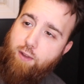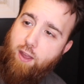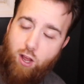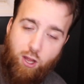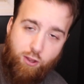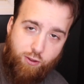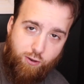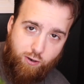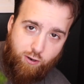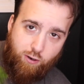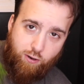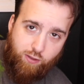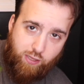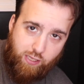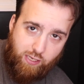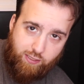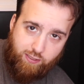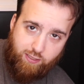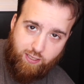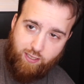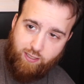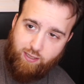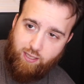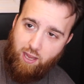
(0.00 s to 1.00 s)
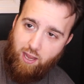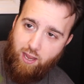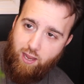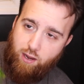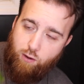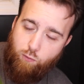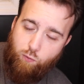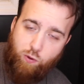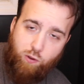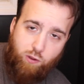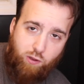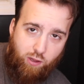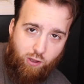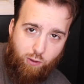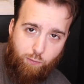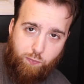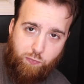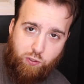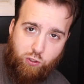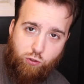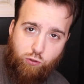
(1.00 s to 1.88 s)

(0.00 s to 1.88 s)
other things like that, it will help